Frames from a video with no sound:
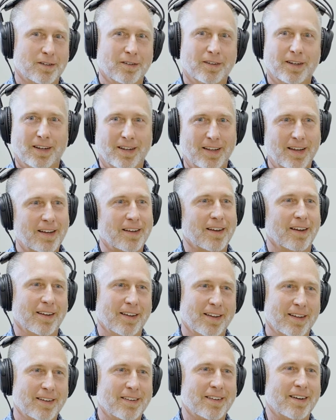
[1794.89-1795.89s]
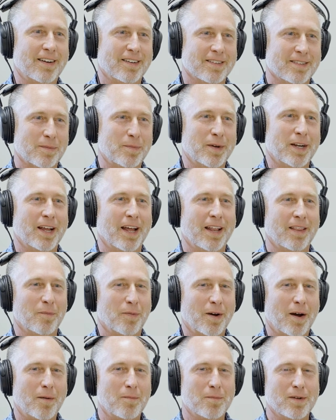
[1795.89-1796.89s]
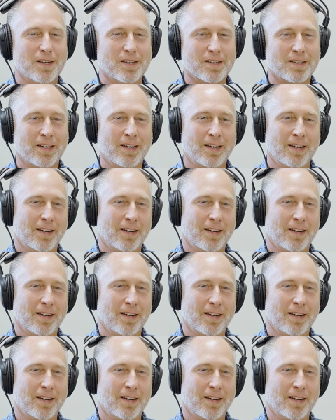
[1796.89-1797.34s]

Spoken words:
I'm like, yeah, it does. I mean, and the problem is,